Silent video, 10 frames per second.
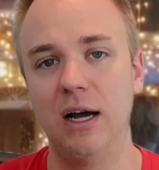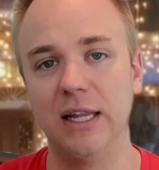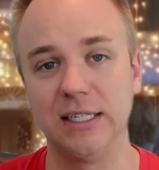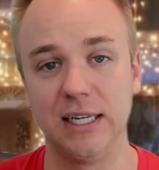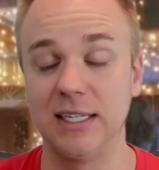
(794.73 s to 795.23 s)

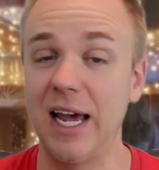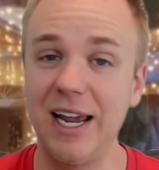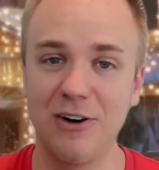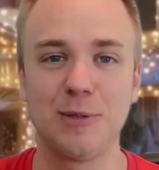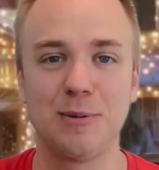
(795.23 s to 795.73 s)
that says,
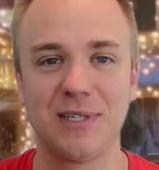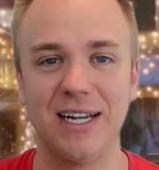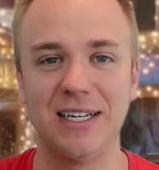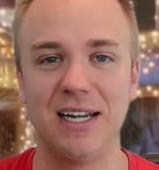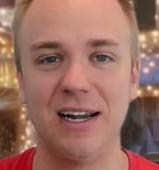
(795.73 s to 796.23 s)
hey, Christmas
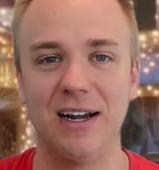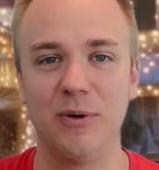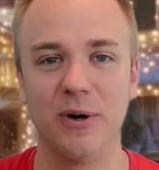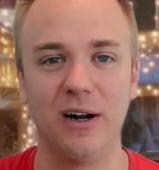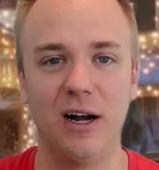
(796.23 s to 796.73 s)
lights
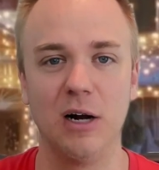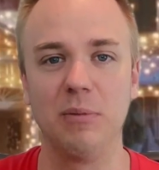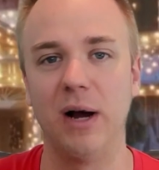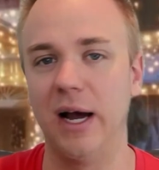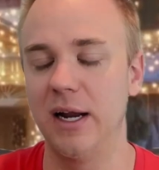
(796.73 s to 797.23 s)
were
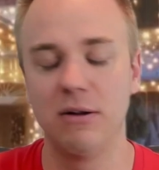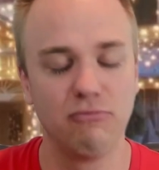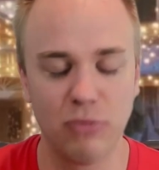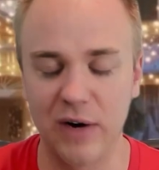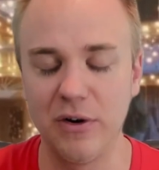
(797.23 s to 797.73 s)
hung by
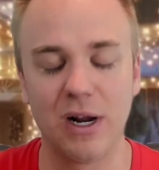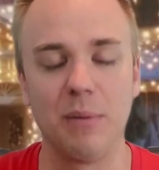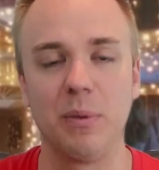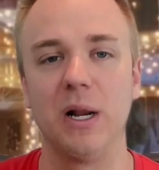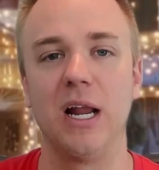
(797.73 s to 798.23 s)
whatever your
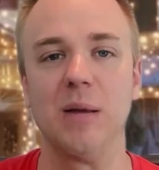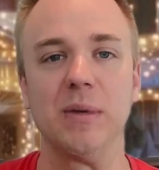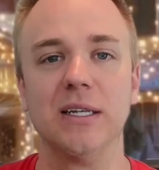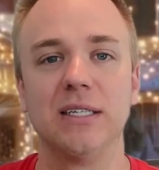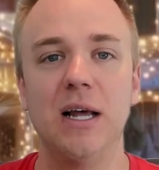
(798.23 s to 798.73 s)
company name
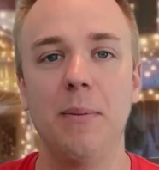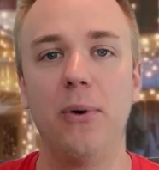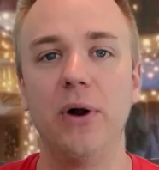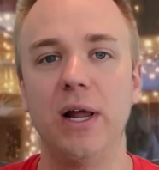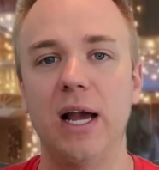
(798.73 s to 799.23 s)
is,
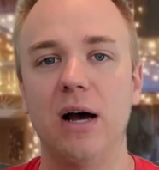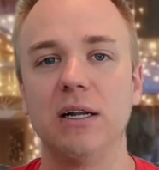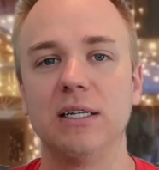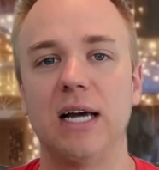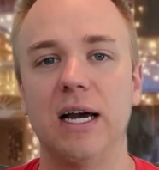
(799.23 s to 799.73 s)
putting
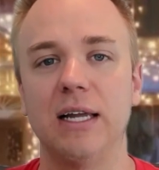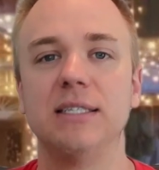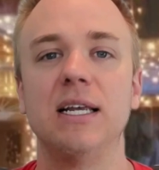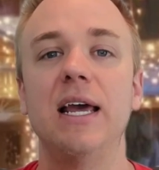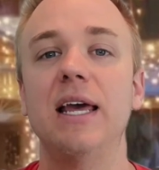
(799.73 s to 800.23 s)
out
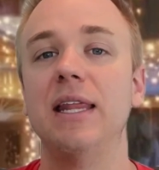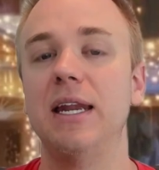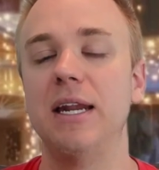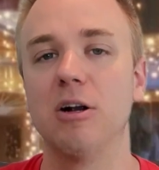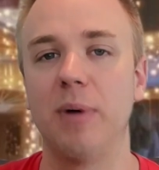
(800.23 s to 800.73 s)
signs in the
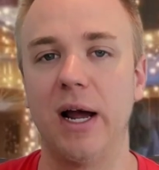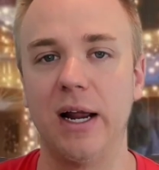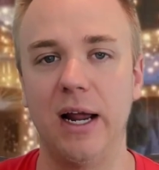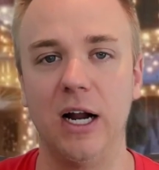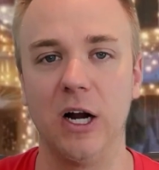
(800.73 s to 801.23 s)

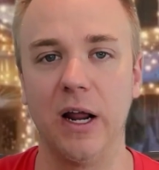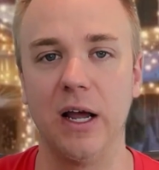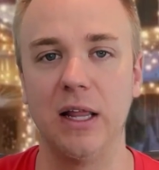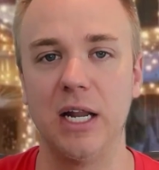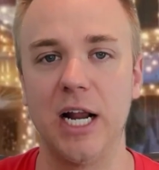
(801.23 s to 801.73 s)
nearby
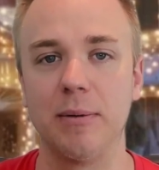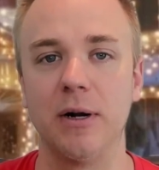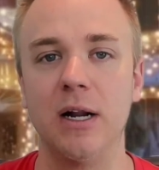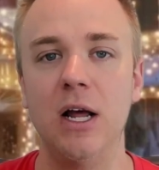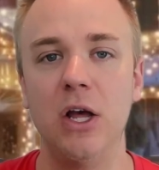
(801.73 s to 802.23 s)
area in the
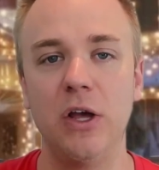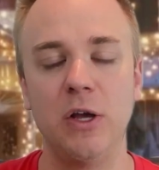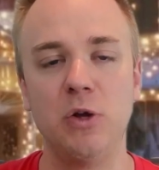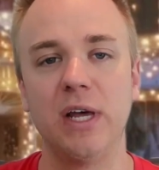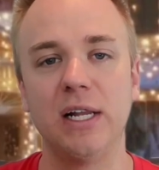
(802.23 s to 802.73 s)
neighborhood.
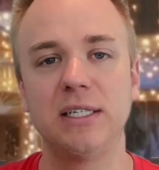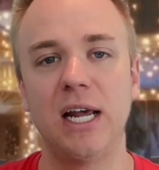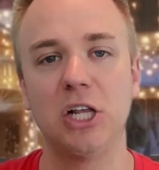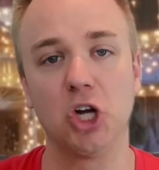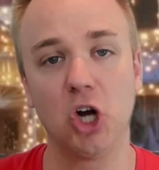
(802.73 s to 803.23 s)
You then
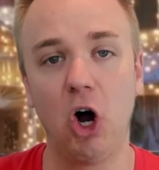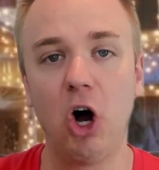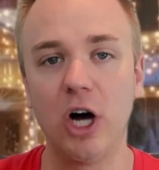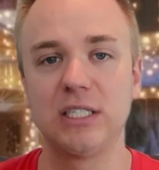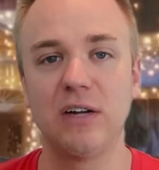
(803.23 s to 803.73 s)
take the
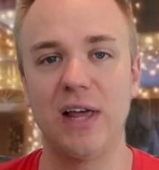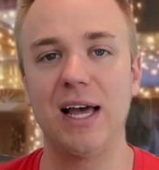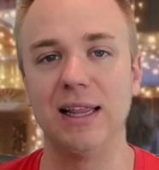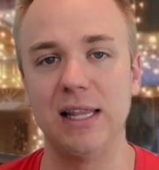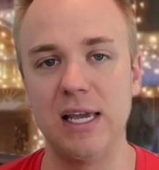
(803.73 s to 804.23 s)
cost of
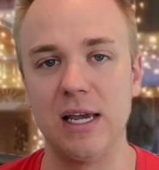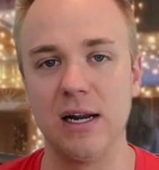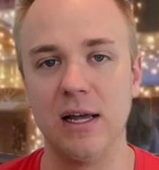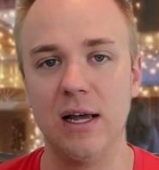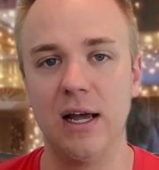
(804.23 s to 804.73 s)
that
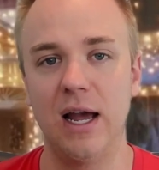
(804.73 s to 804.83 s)
lead